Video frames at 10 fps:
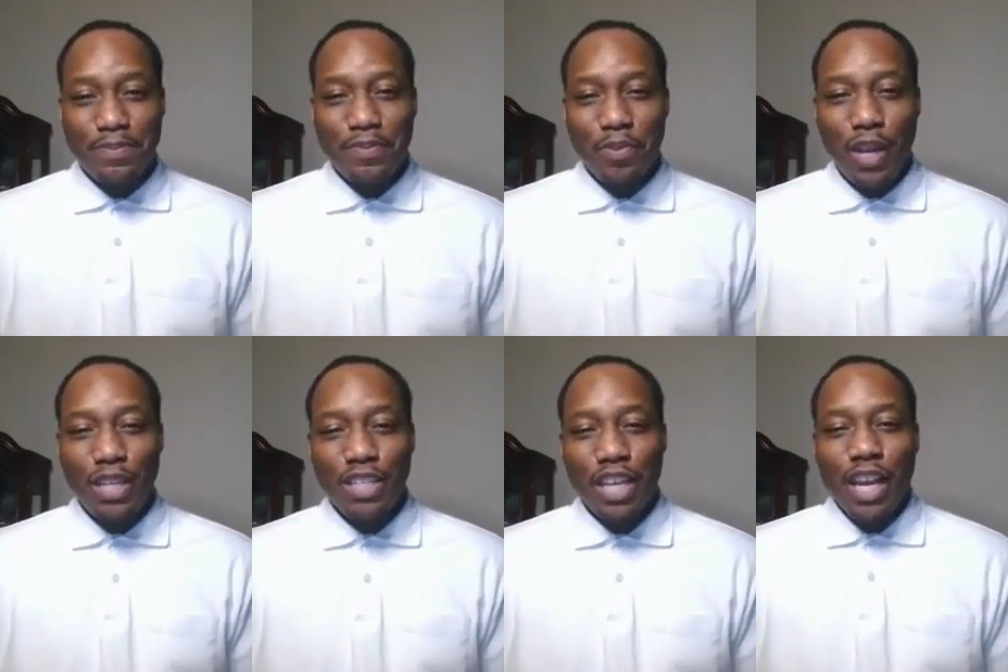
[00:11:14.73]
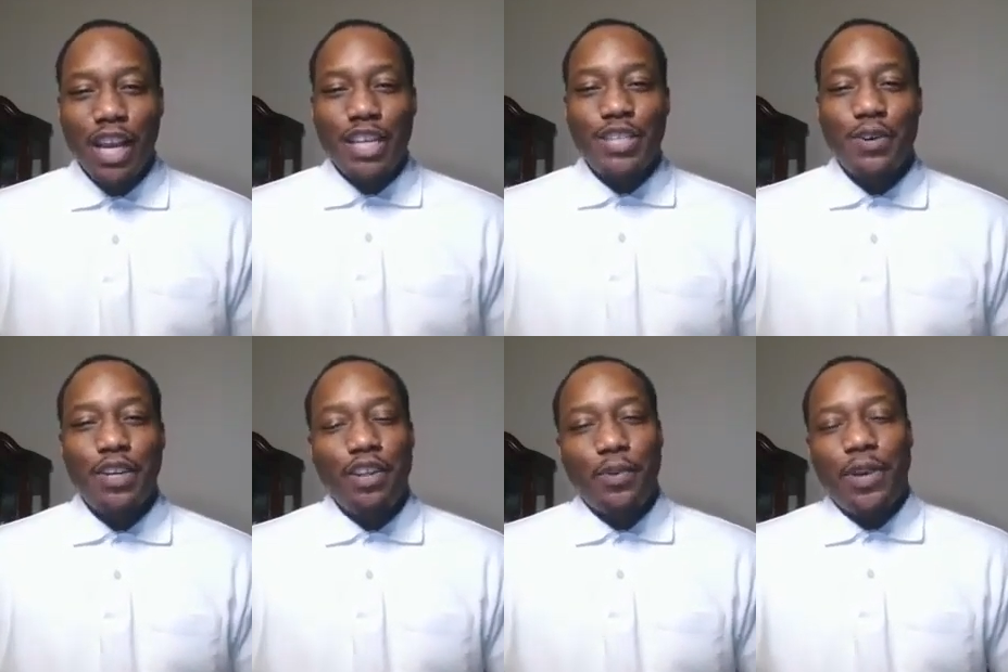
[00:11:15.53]
right? So in
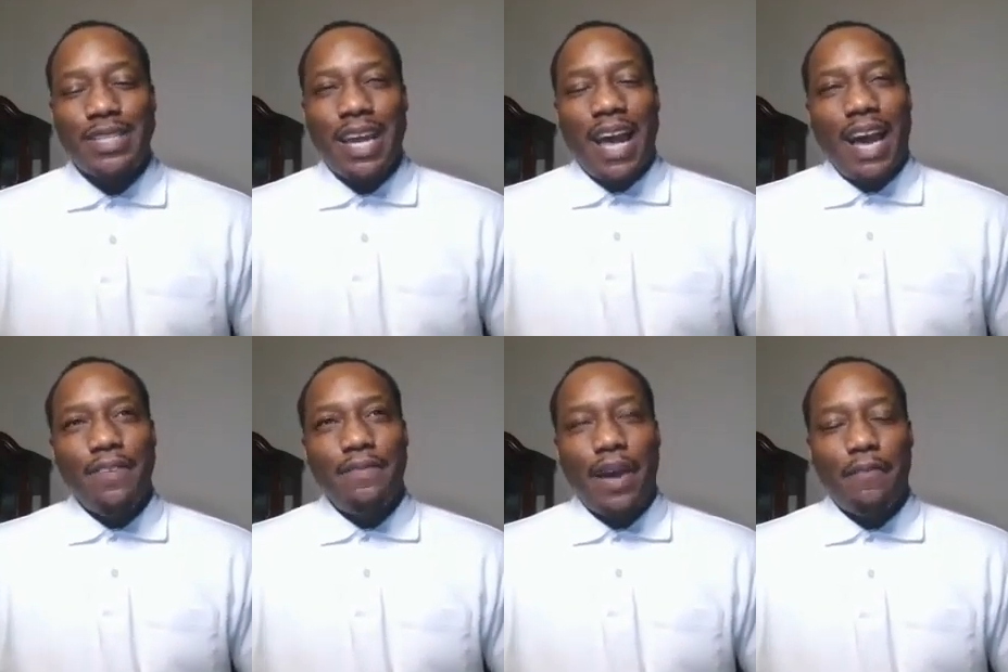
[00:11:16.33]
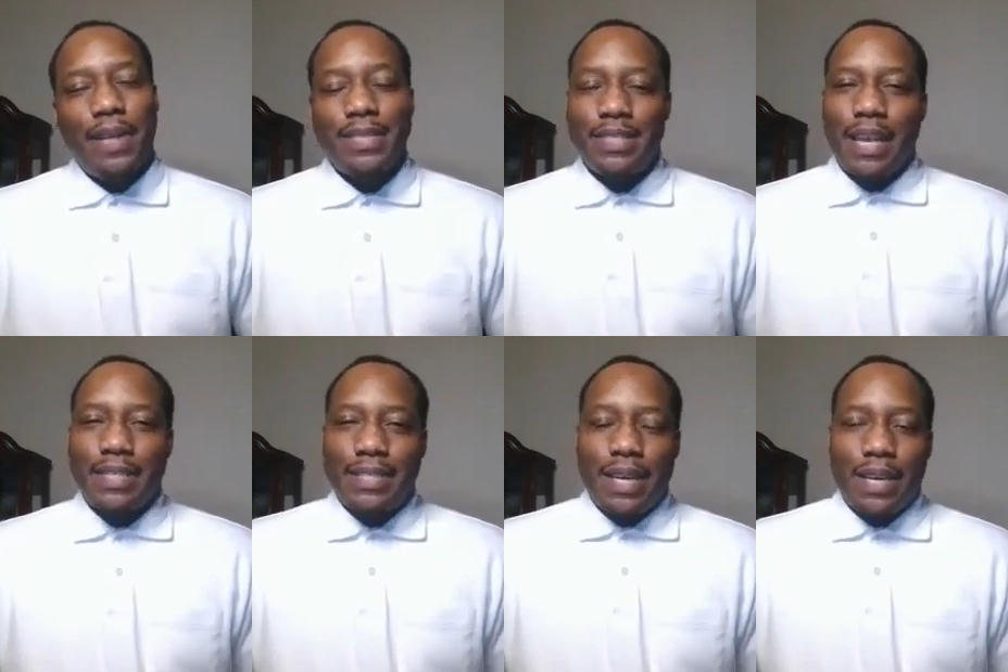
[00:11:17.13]
other words, I've been
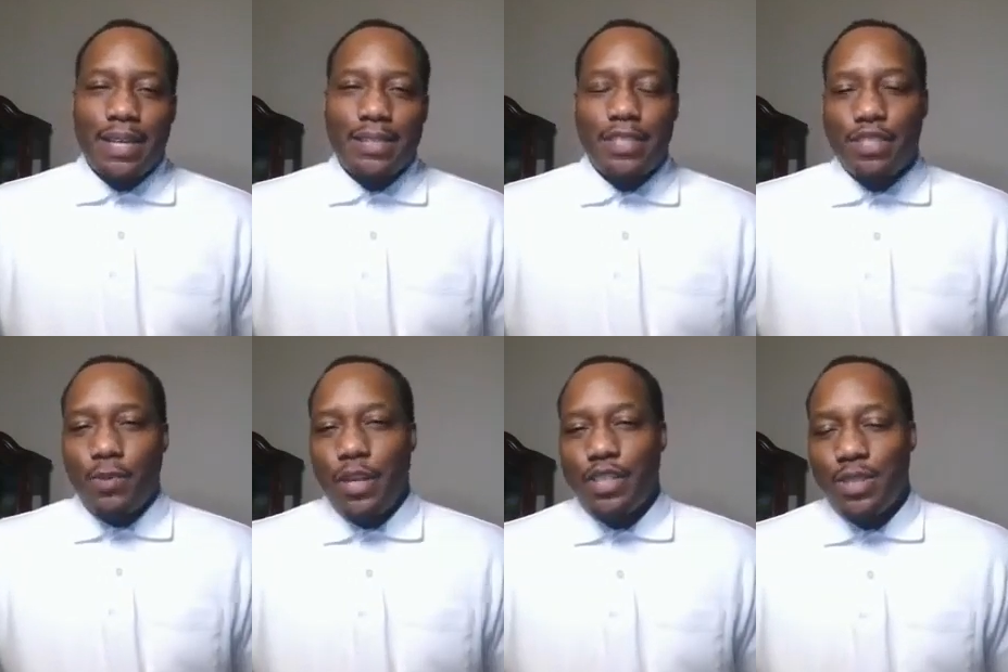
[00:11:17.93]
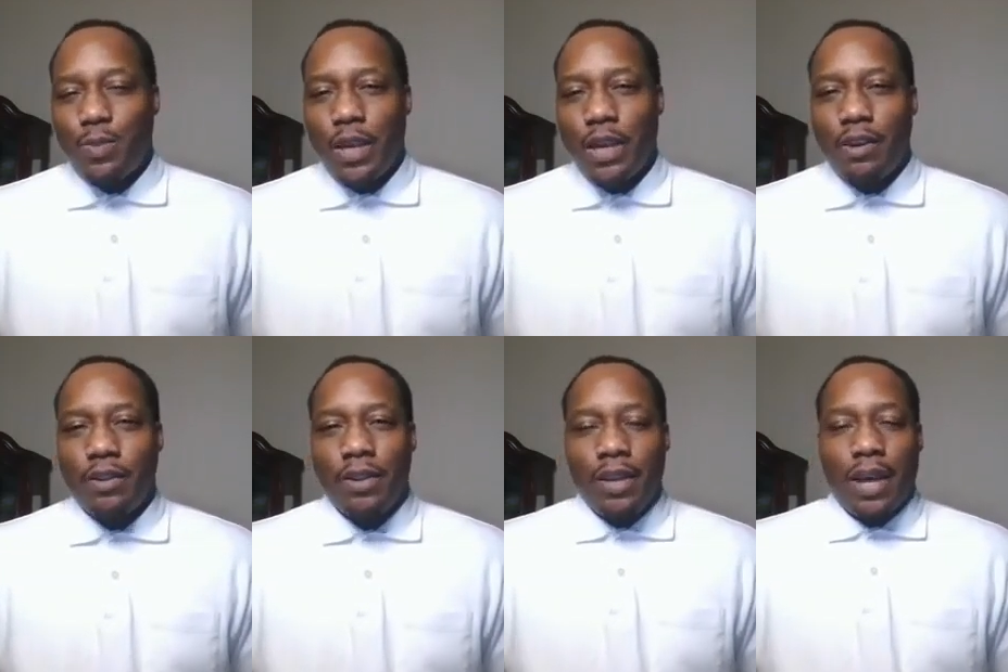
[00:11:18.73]
in situations where
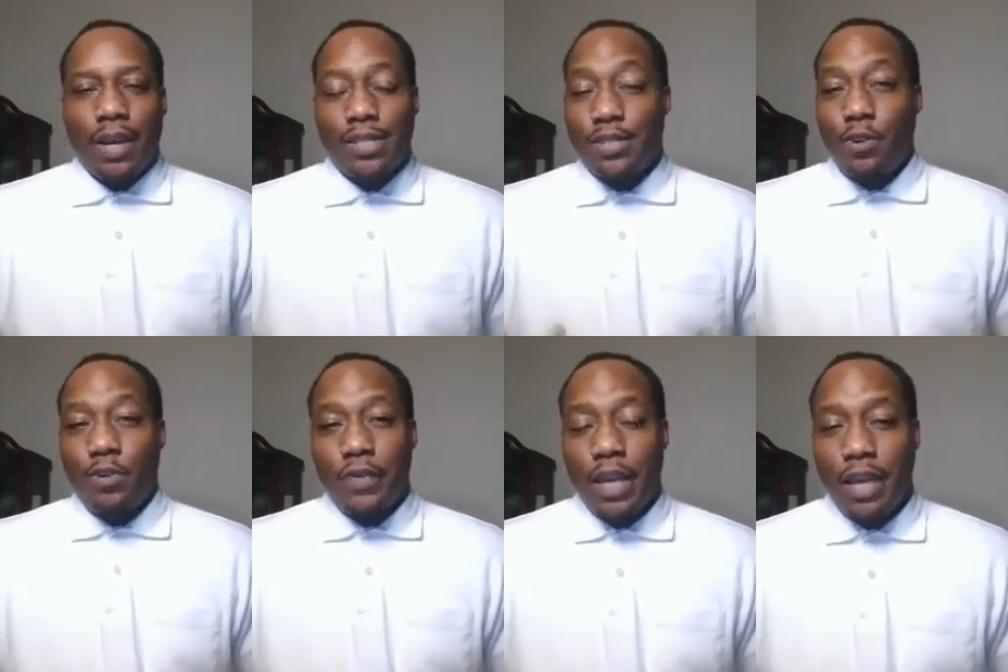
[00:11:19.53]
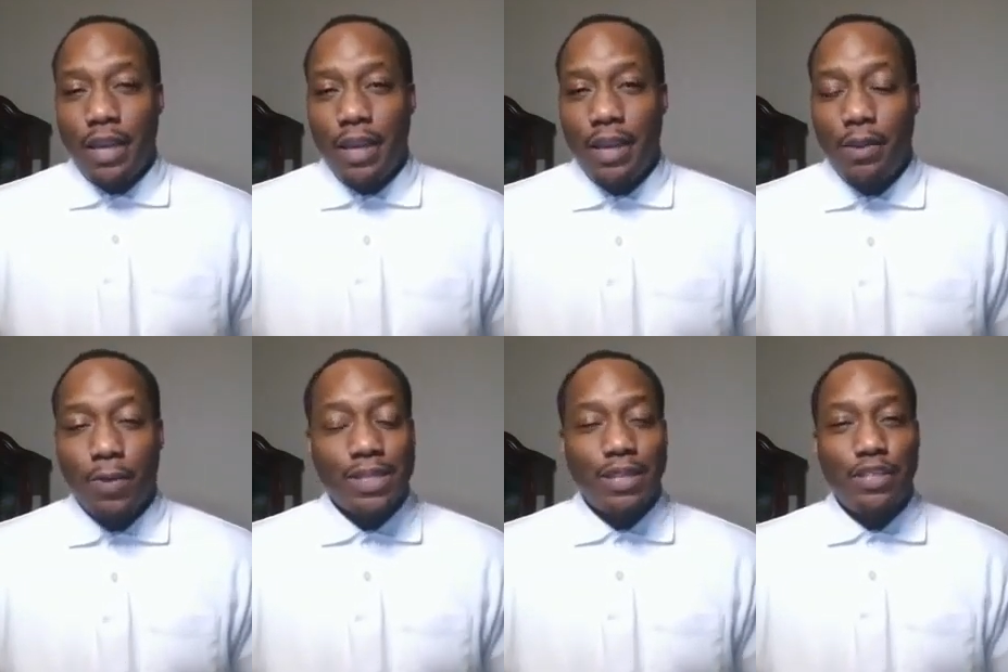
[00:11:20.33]
a survey
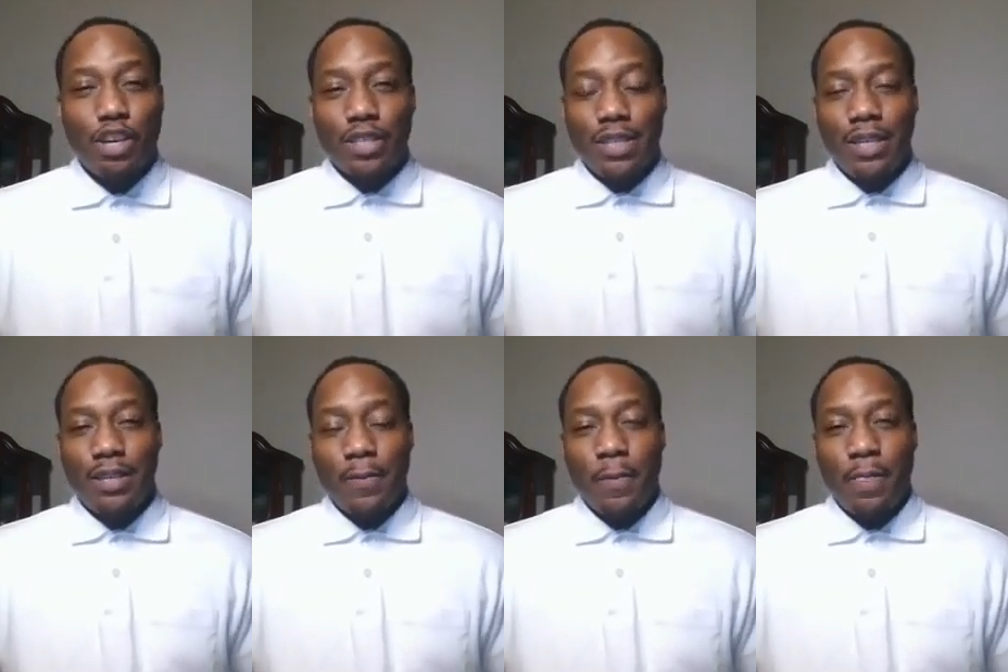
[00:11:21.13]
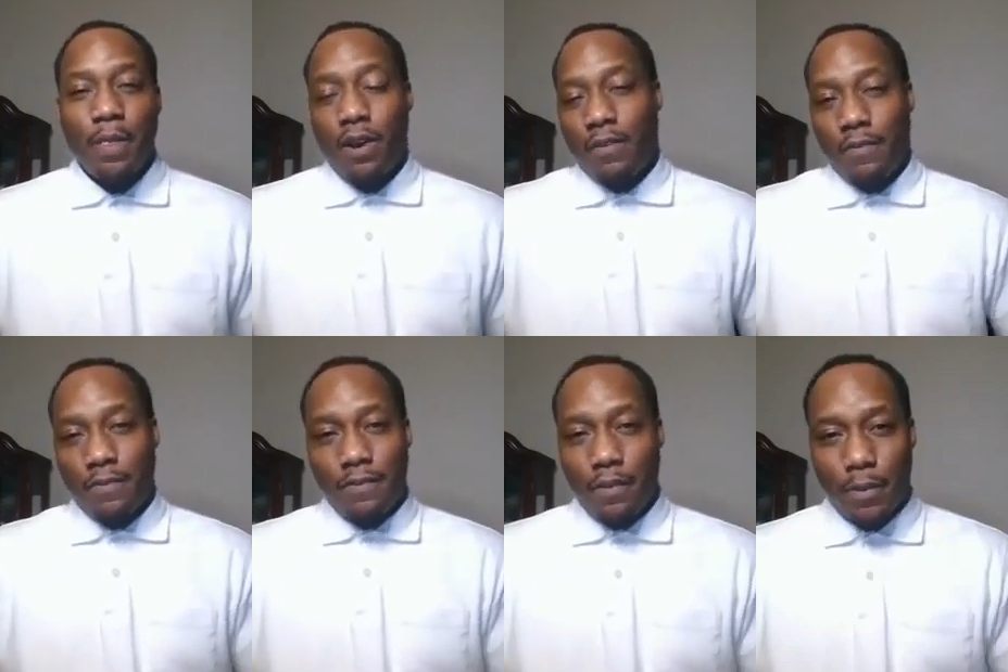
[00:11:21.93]
was conducted of
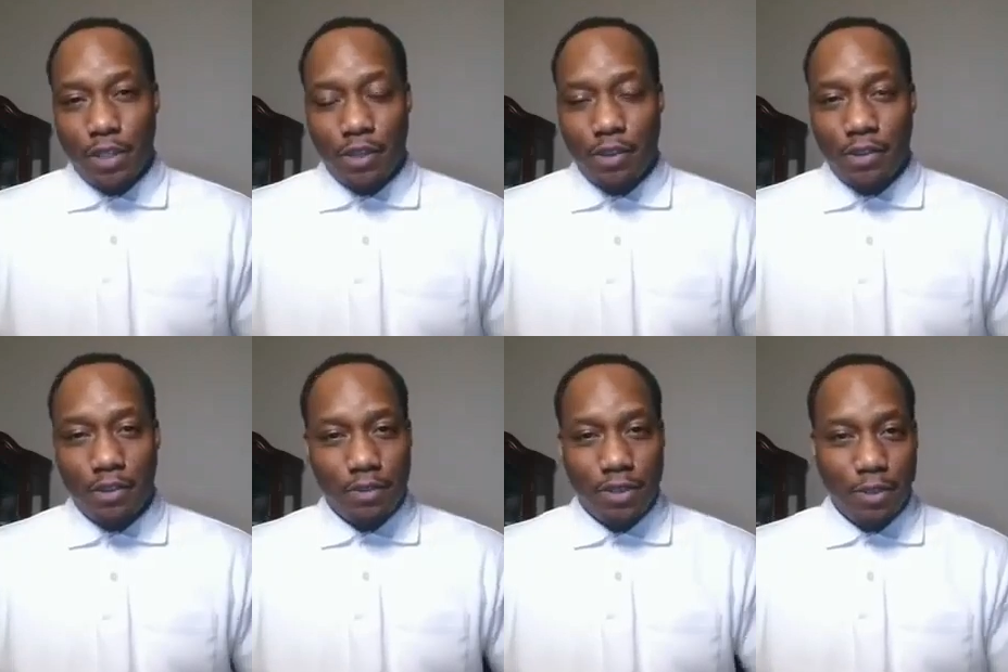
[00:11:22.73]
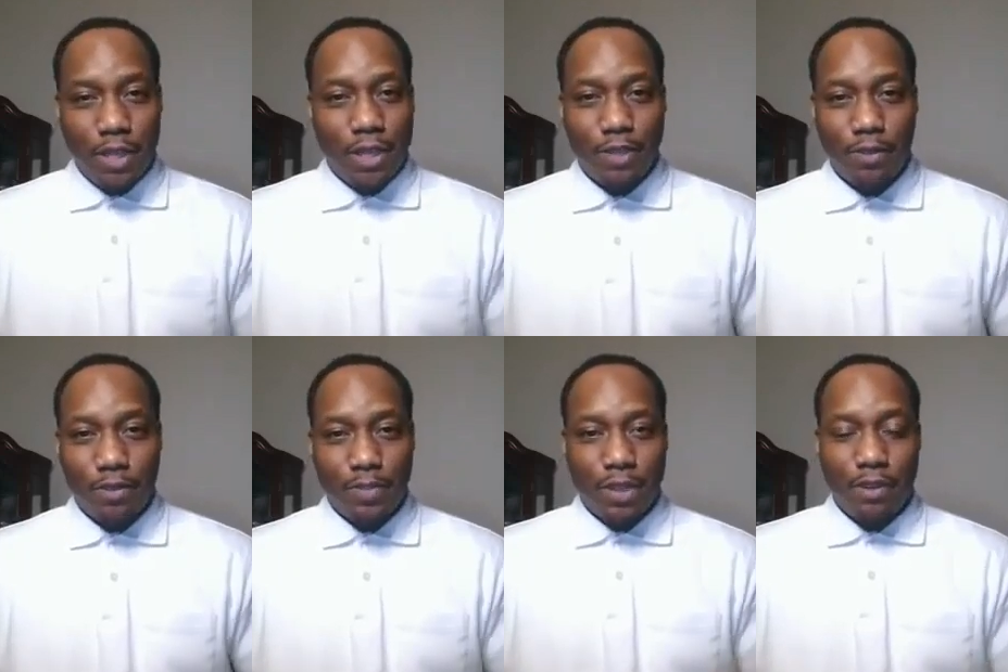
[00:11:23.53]
a particular unit or a
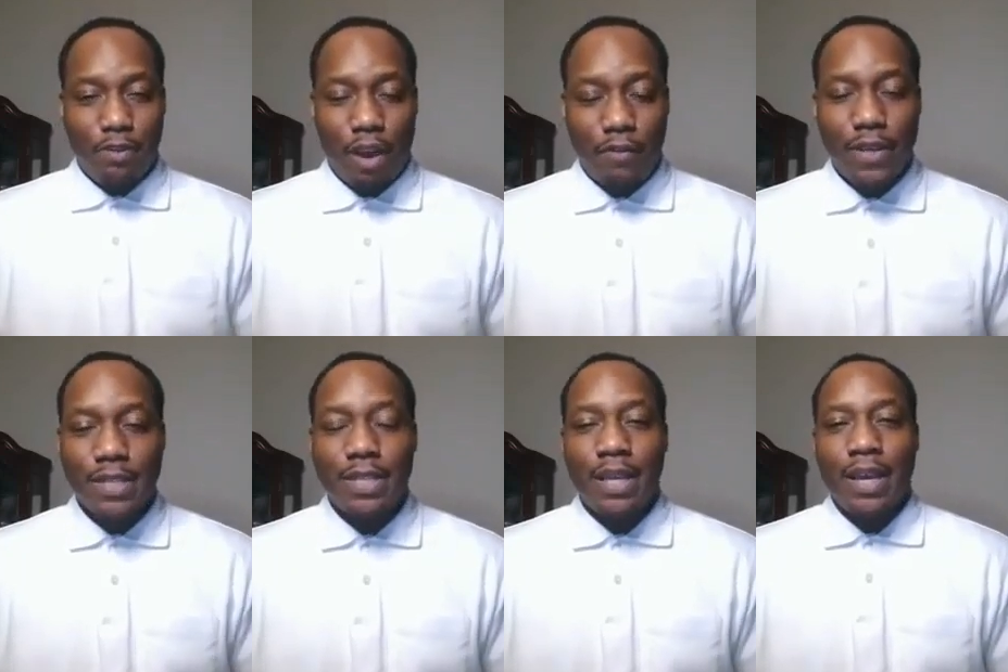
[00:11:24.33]
particular office.